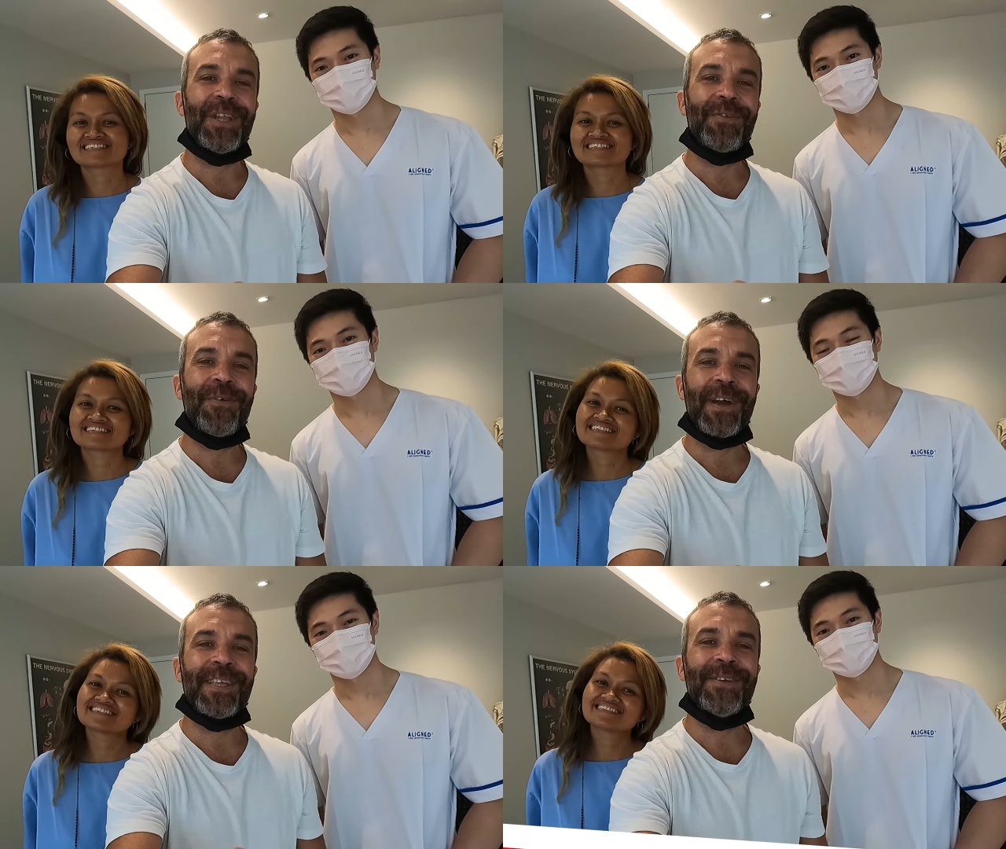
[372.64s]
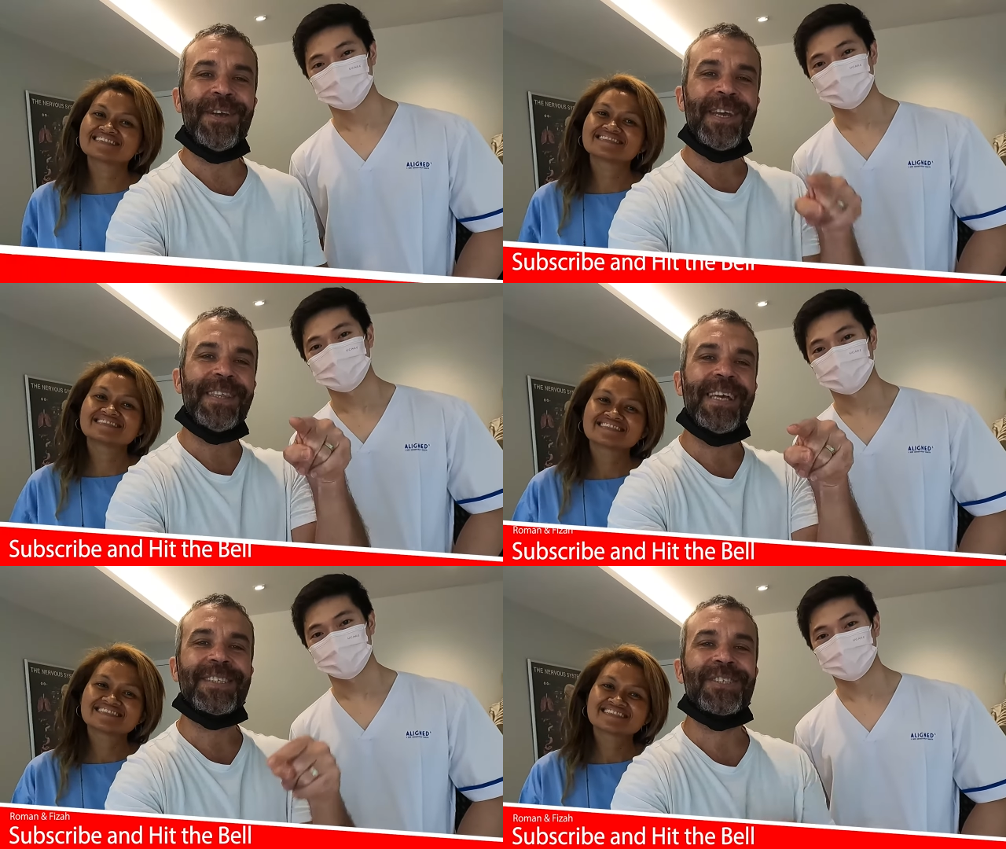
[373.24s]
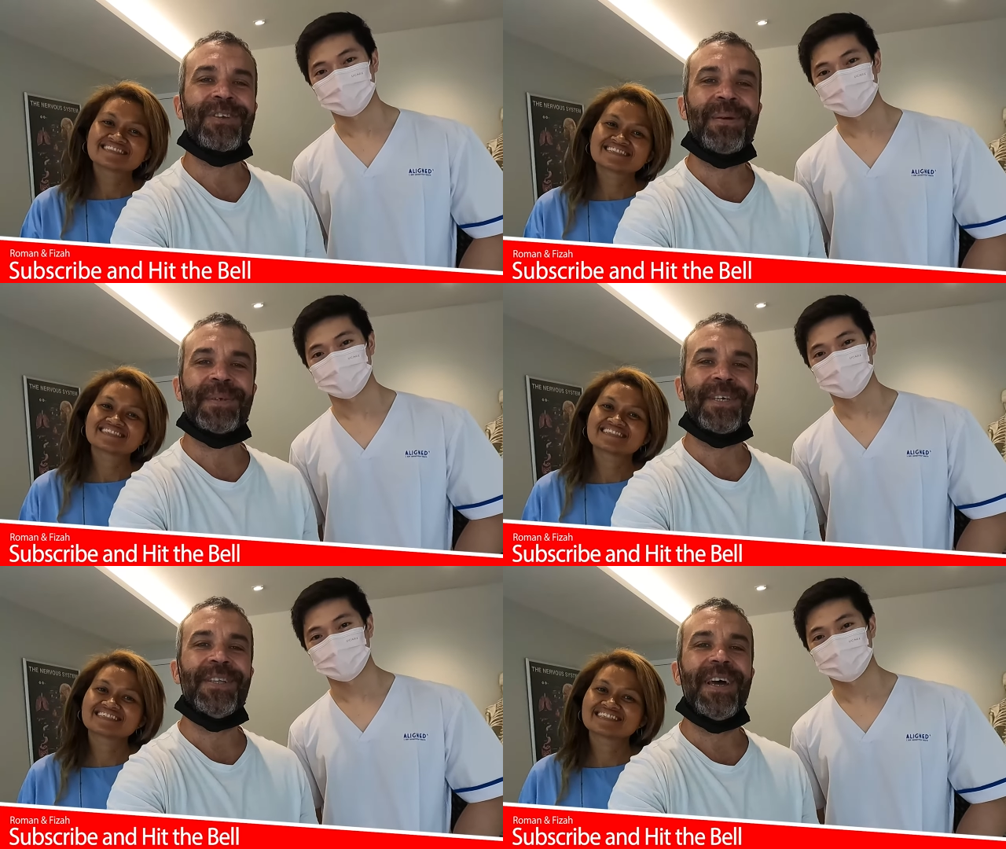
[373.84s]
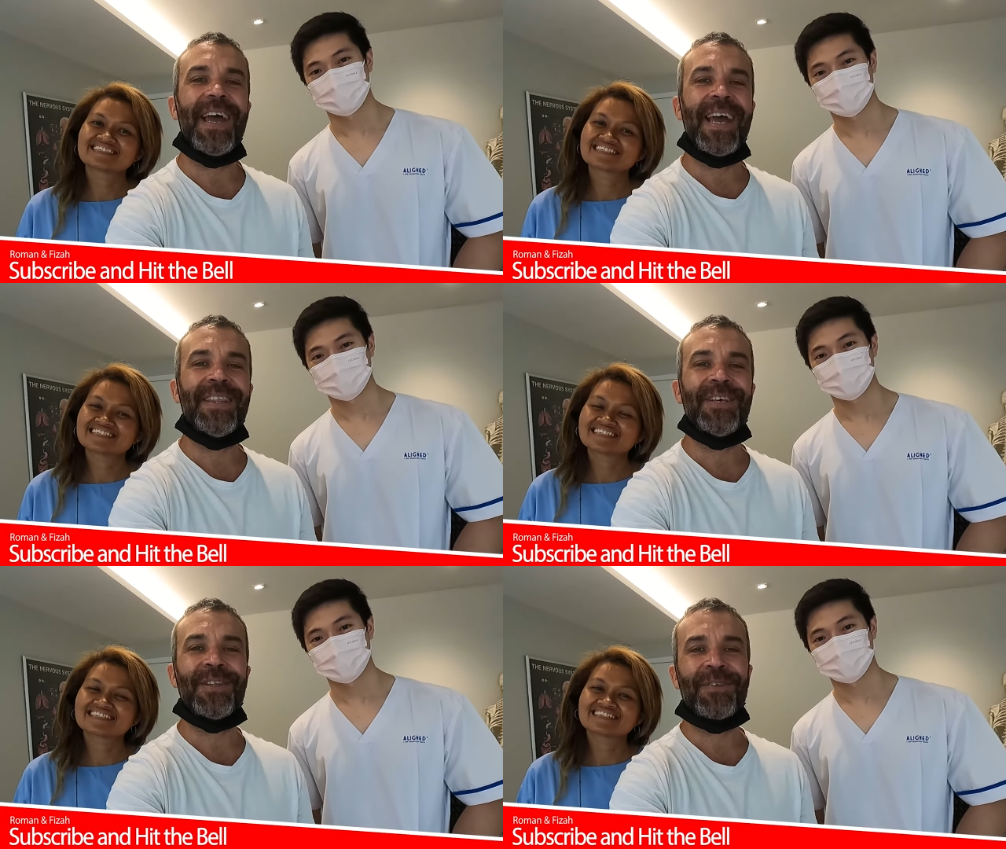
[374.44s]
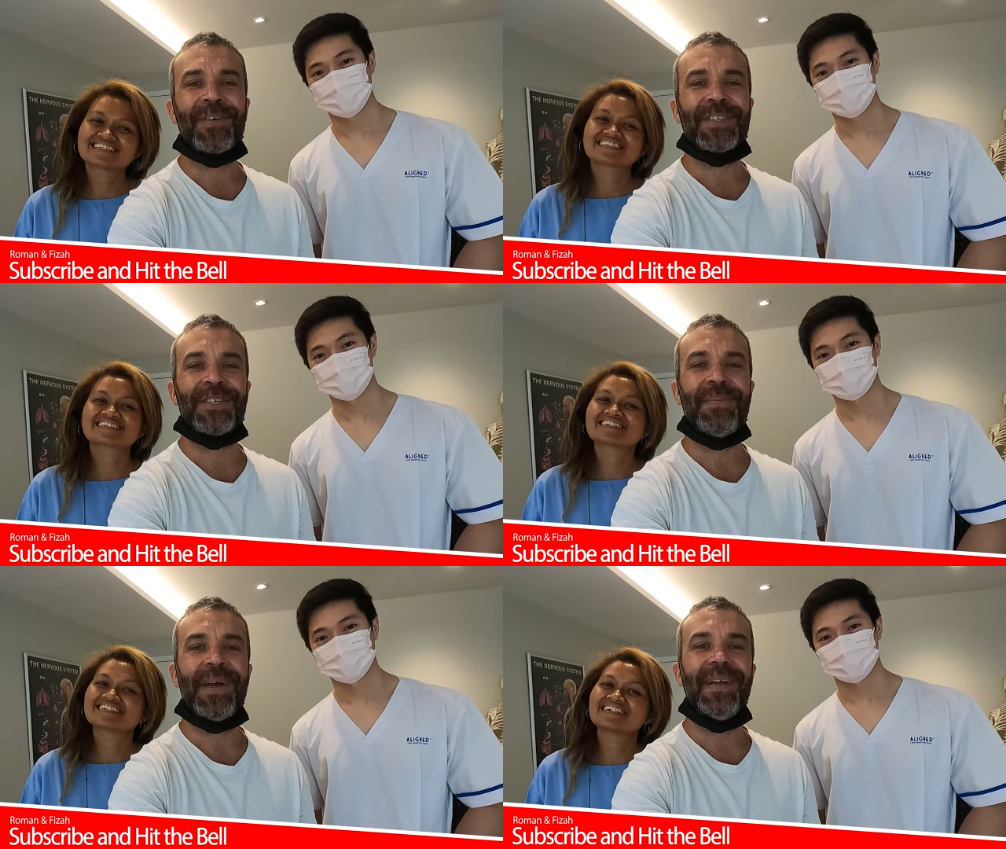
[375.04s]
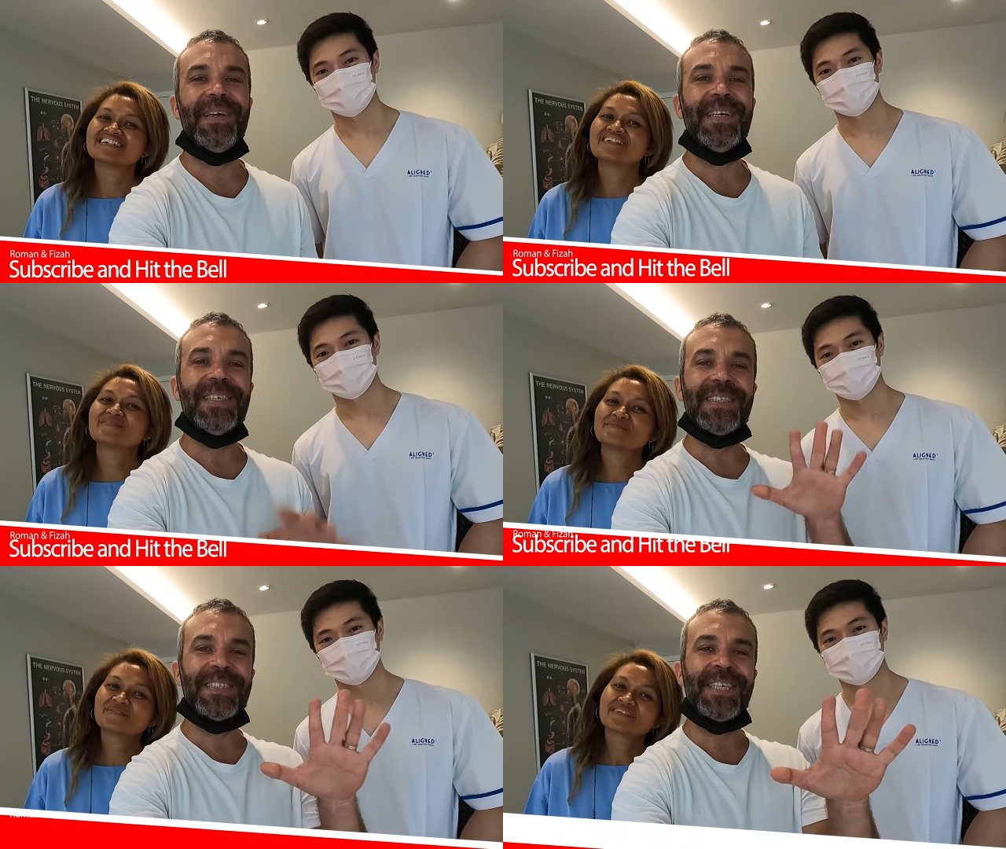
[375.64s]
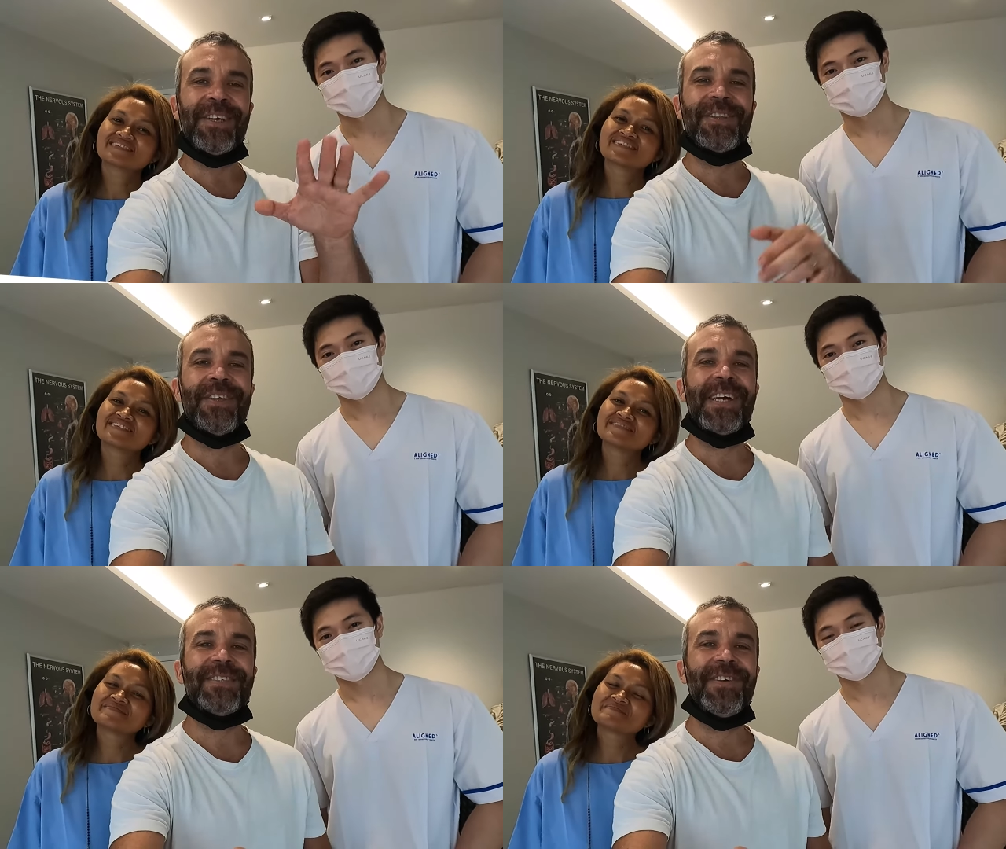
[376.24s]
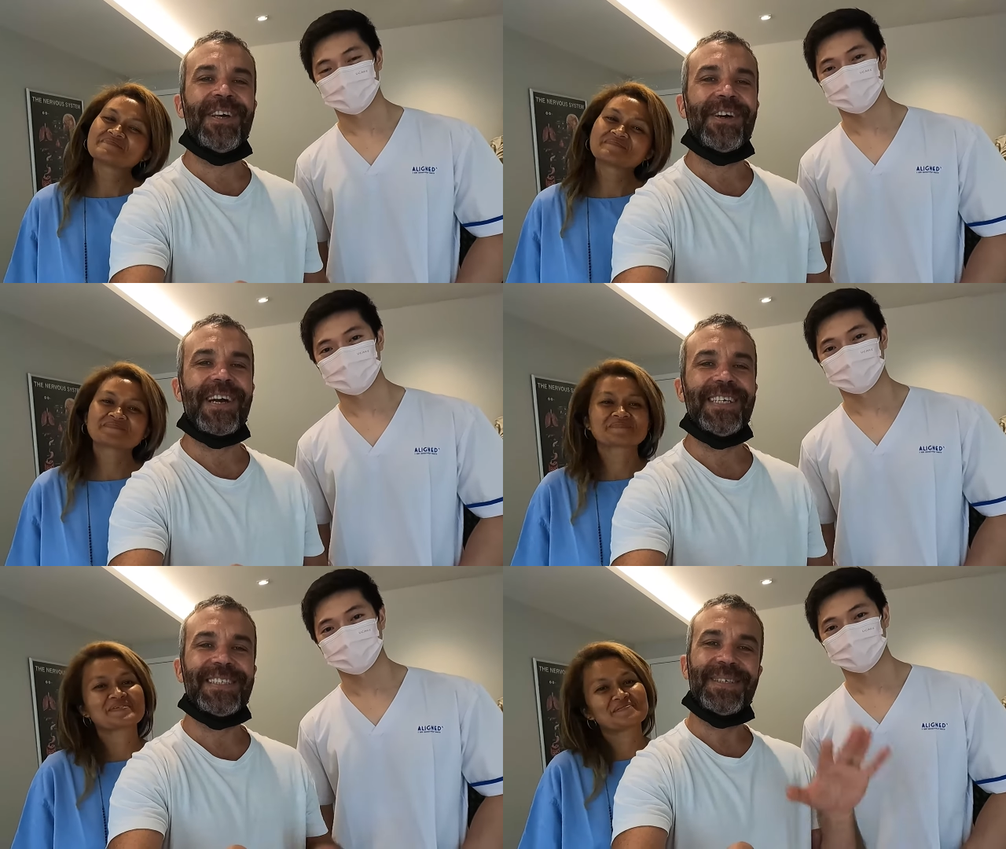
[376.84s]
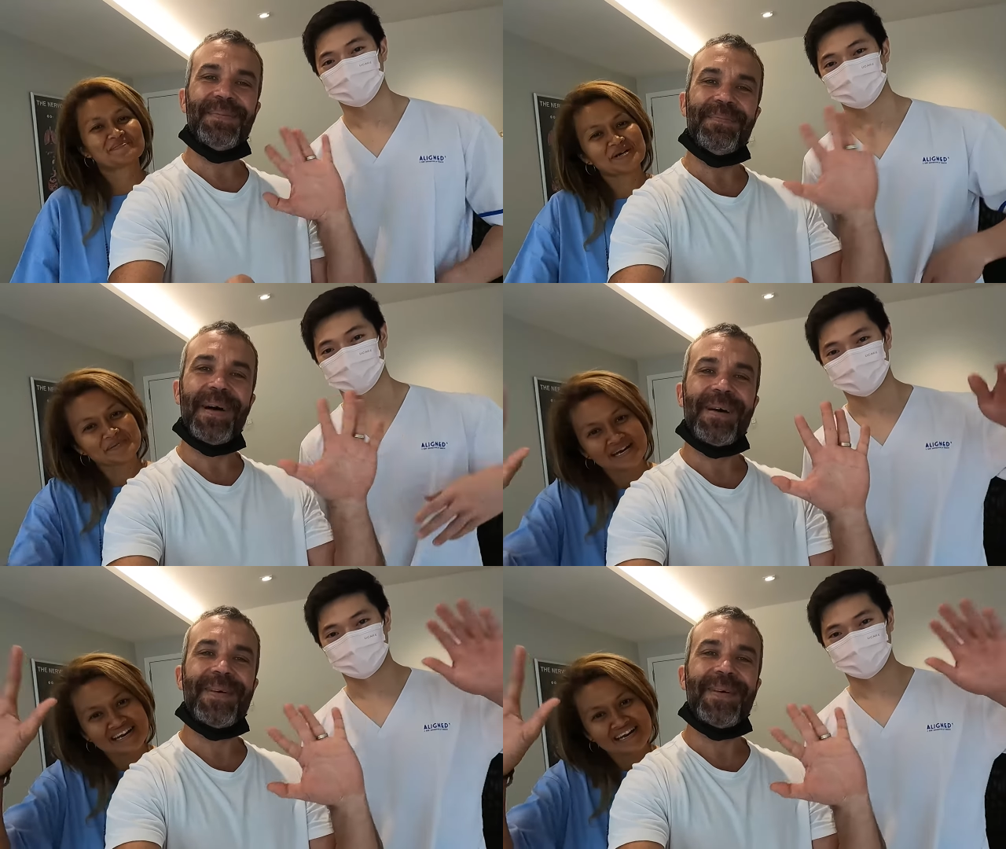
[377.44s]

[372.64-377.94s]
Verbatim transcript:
Speaker 1: do not forget to hit that subscribe button and the notification bell. See you on the next video guys. Bye